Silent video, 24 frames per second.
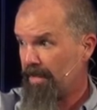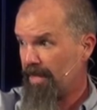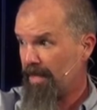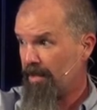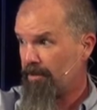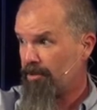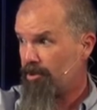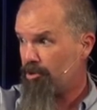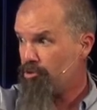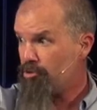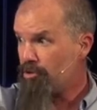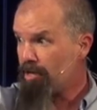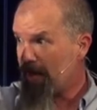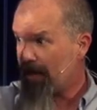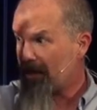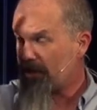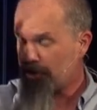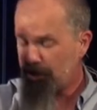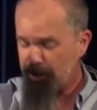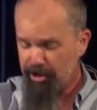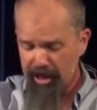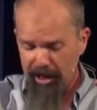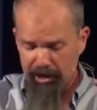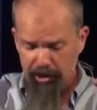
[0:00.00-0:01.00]
So you got to
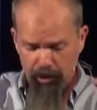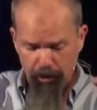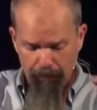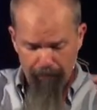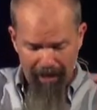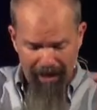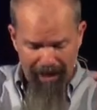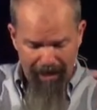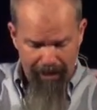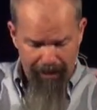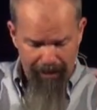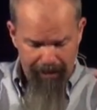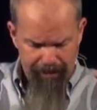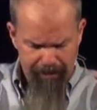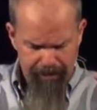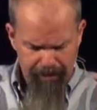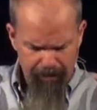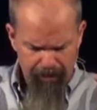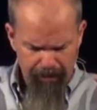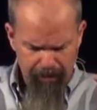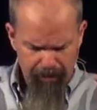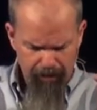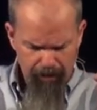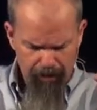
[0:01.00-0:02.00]
set your mind.
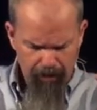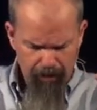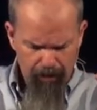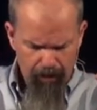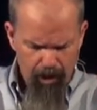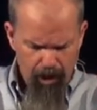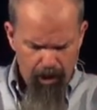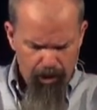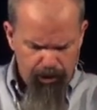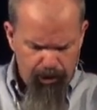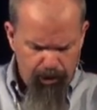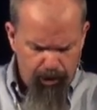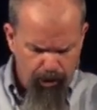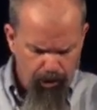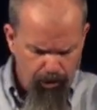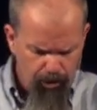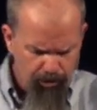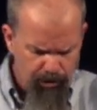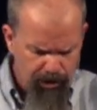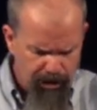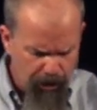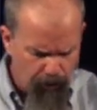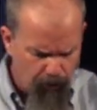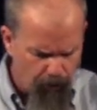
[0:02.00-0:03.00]

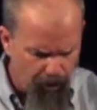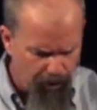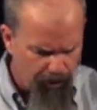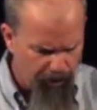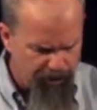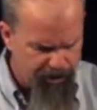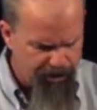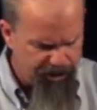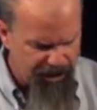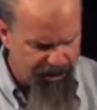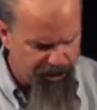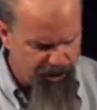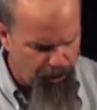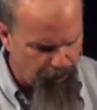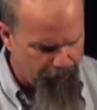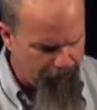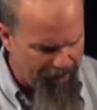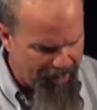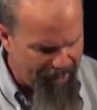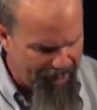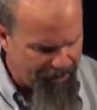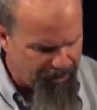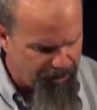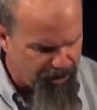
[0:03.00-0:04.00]
Choosing where to set your
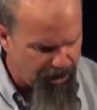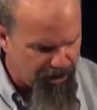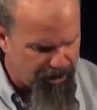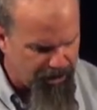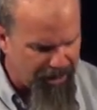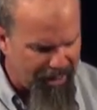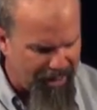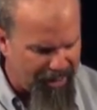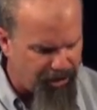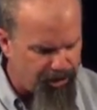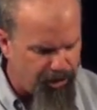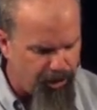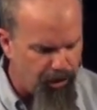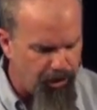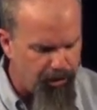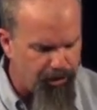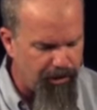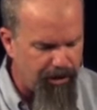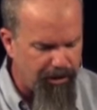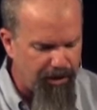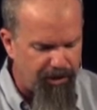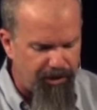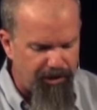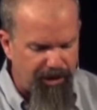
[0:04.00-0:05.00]
mind, just like
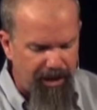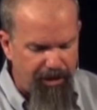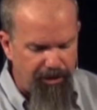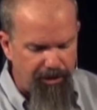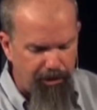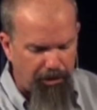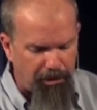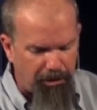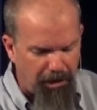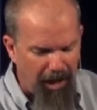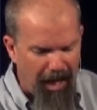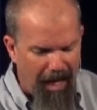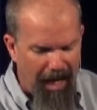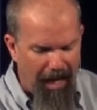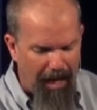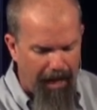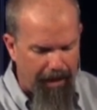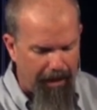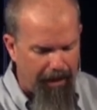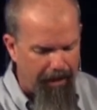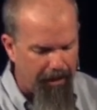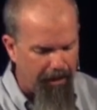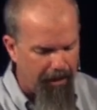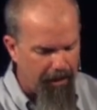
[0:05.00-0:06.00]
choosing to set your
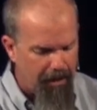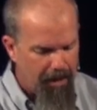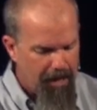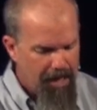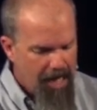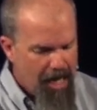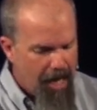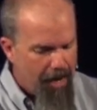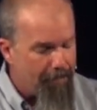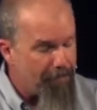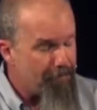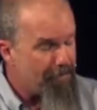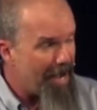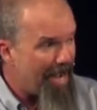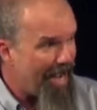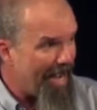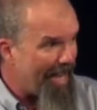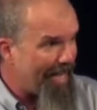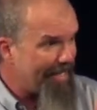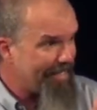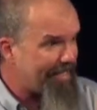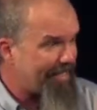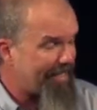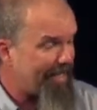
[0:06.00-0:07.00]
clock. A
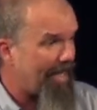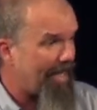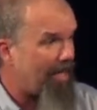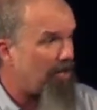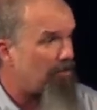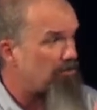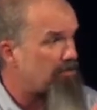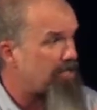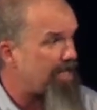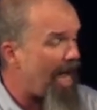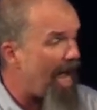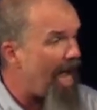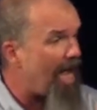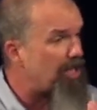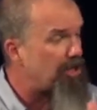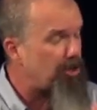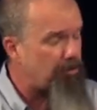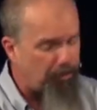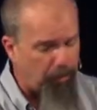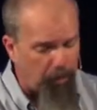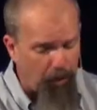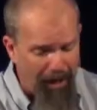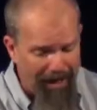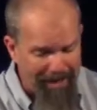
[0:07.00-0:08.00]
mindset on God's
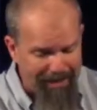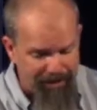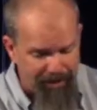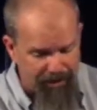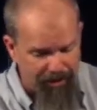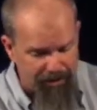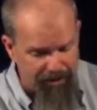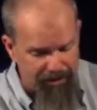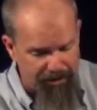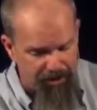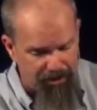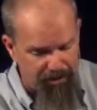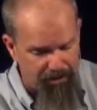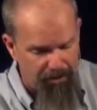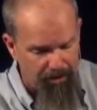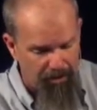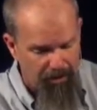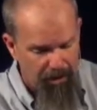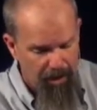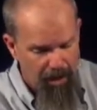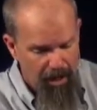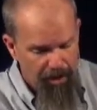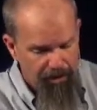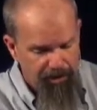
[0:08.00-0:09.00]
presence
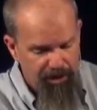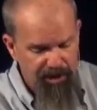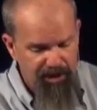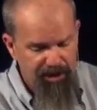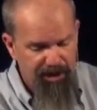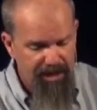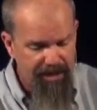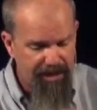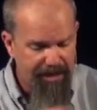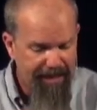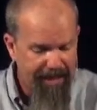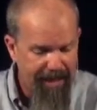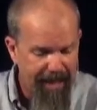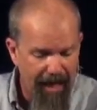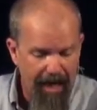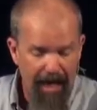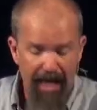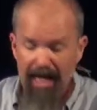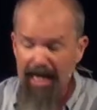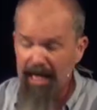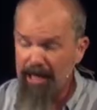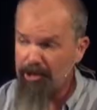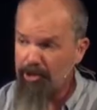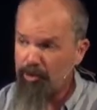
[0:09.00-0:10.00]
just as
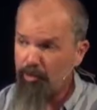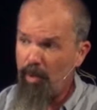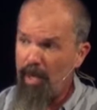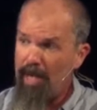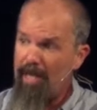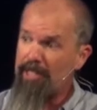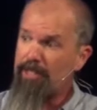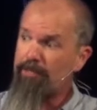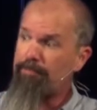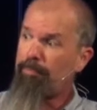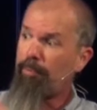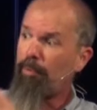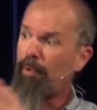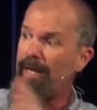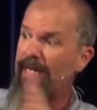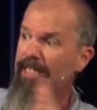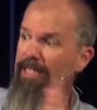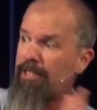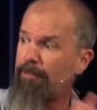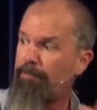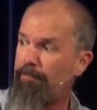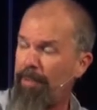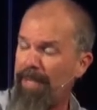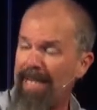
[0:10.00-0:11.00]
Gideon's was,
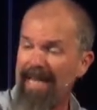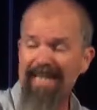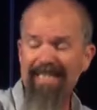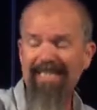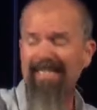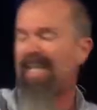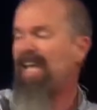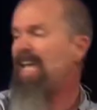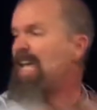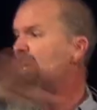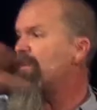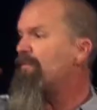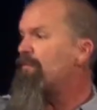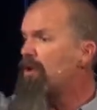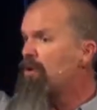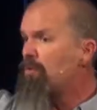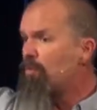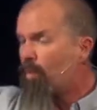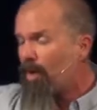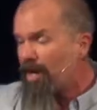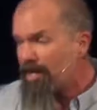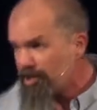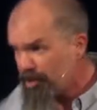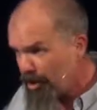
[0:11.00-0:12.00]
brings peace, even
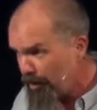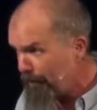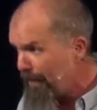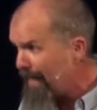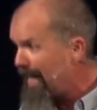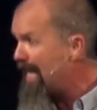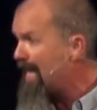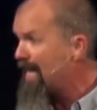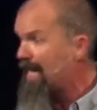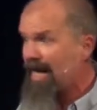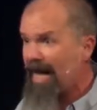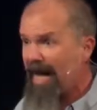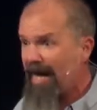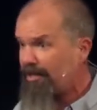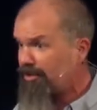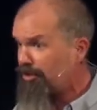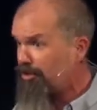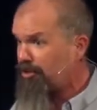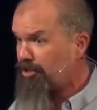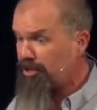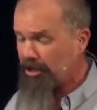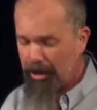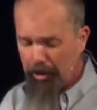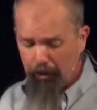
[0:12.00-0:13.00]
when the Midianites are
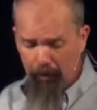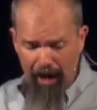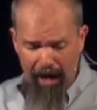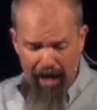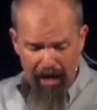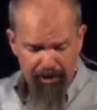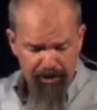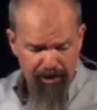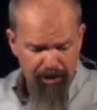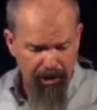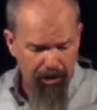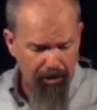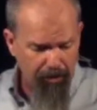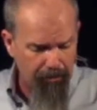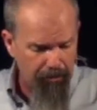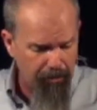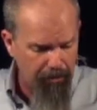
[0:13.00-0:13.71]
still around you.